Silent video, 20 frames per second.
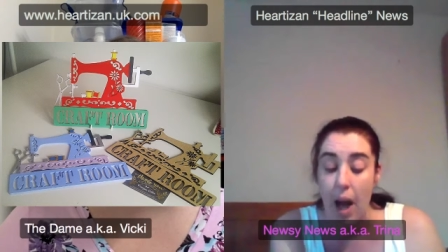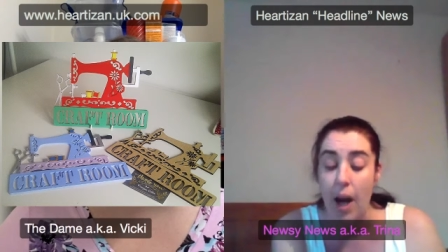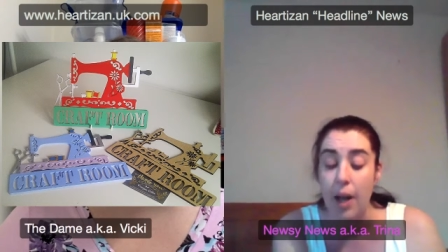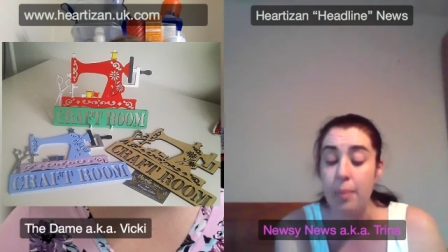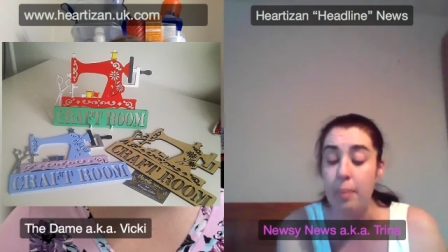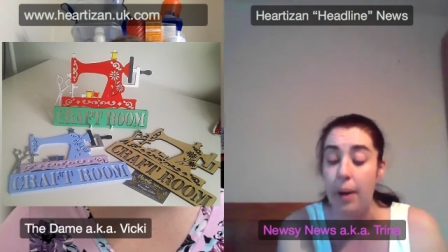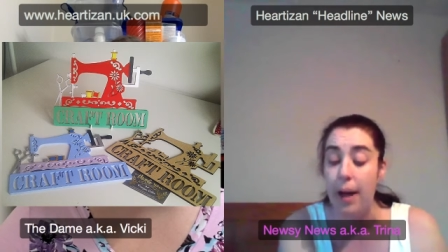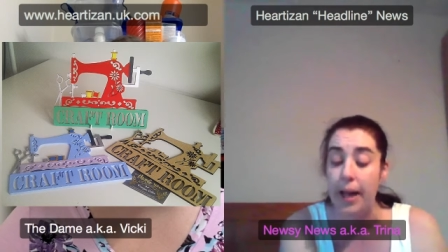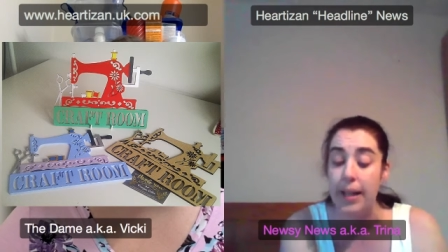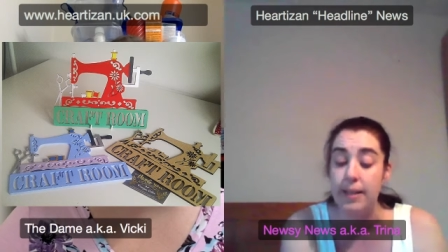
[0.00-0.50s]

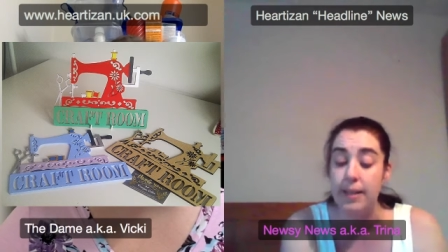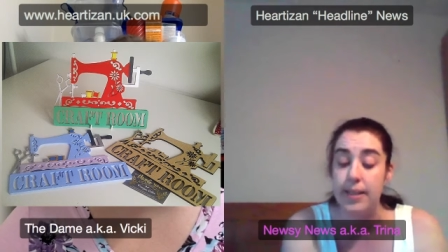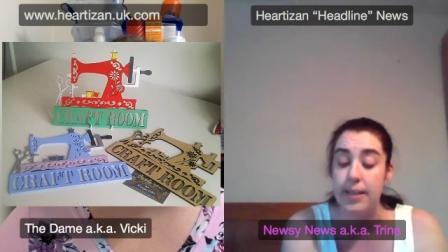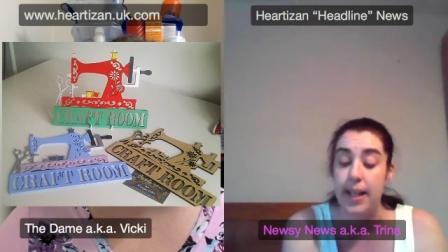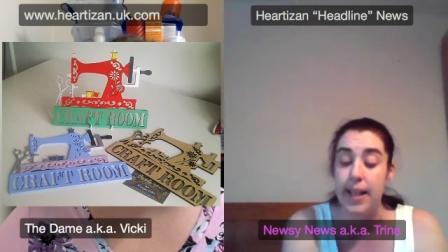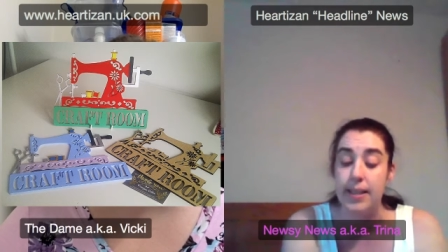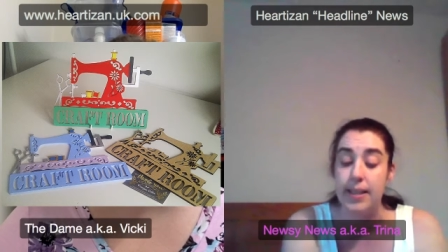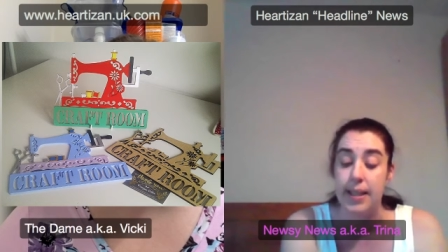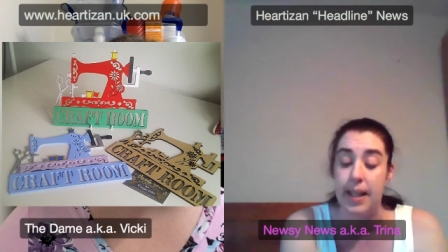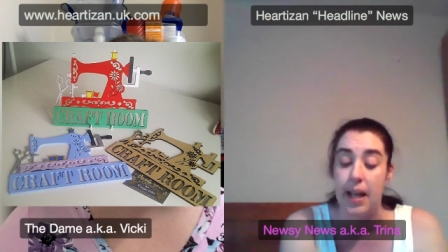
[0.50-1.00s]

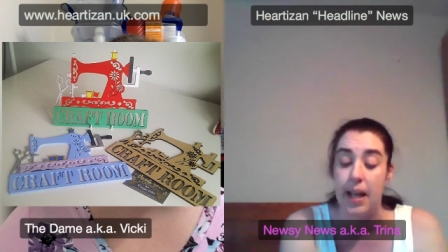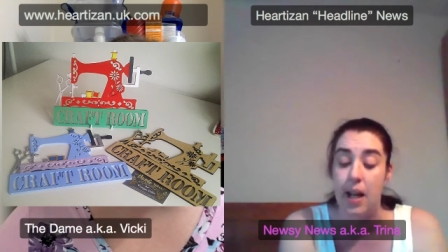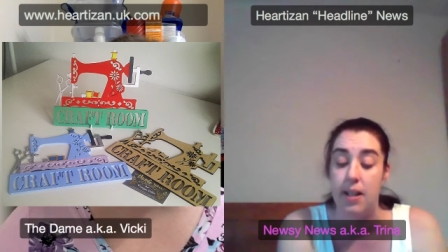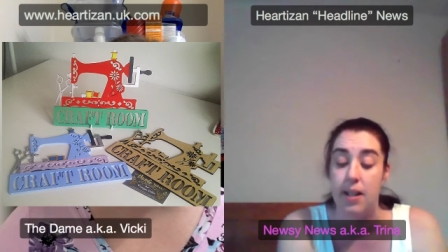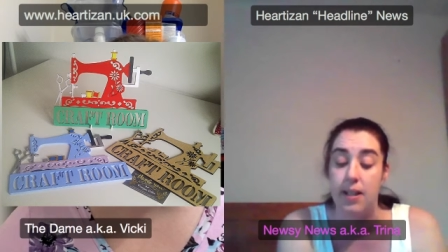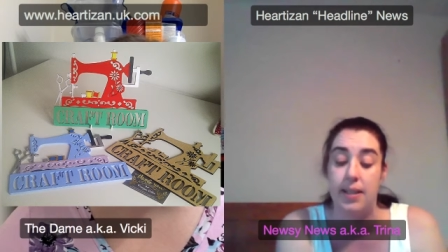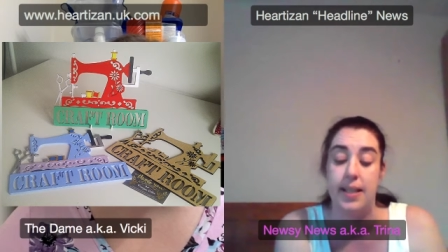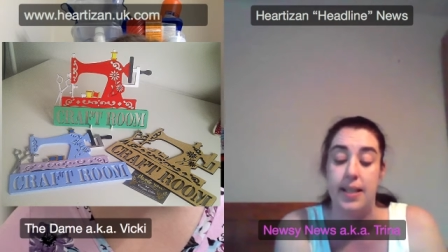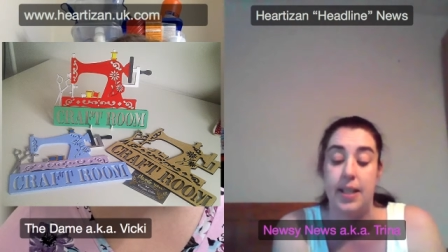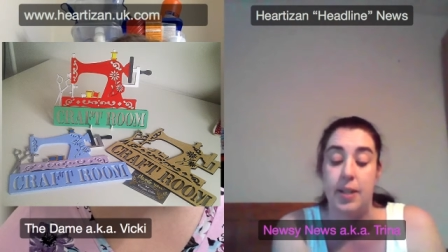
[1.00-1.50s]
Unpainted, they
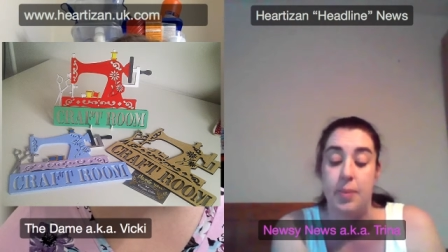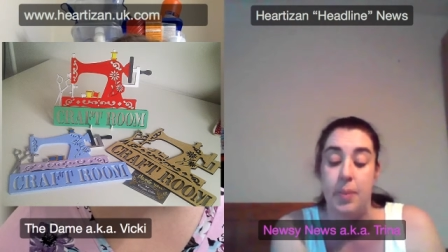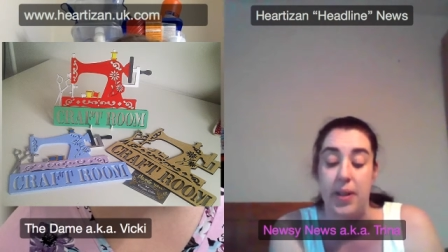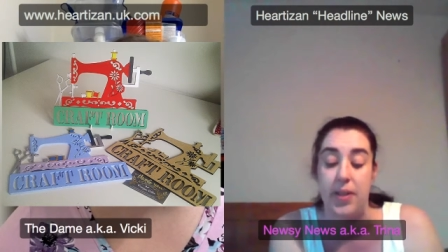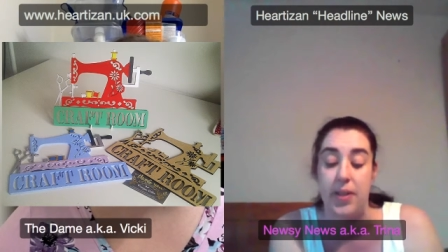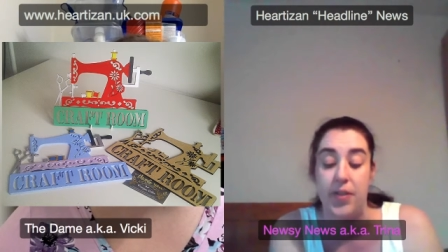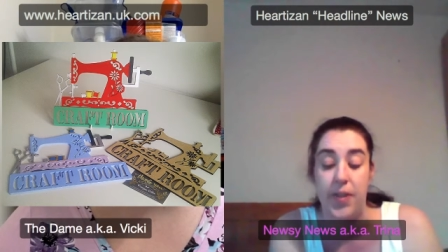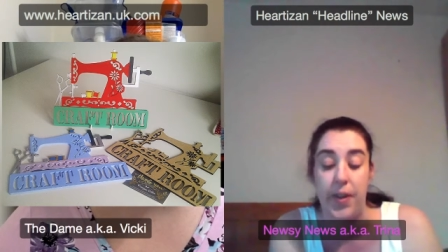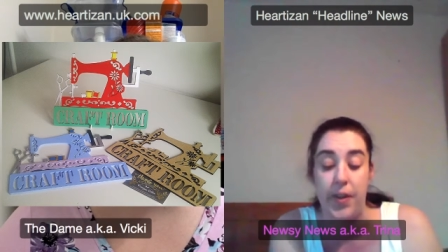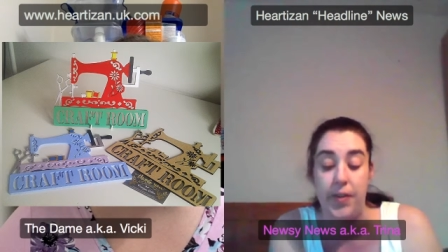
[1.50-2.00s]
are
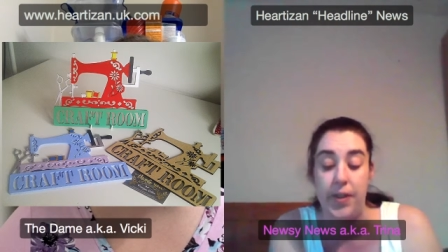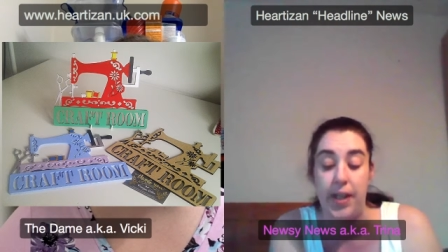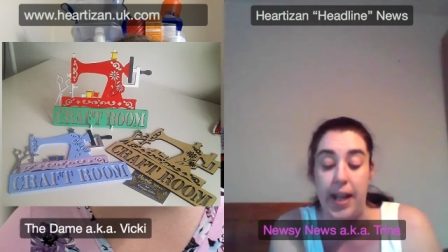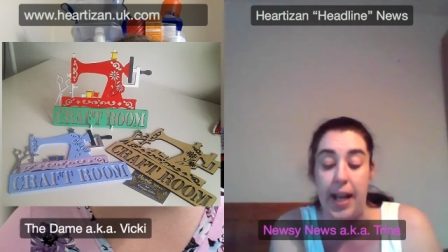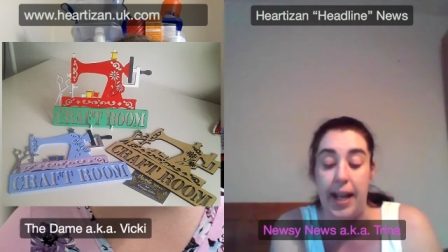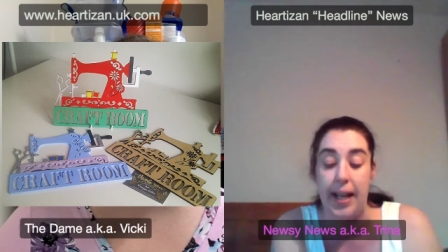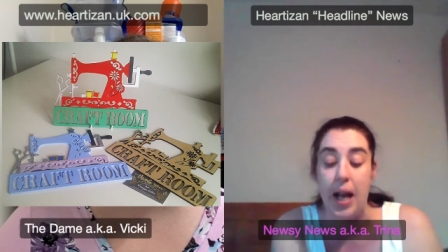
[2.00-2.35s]
£6.50.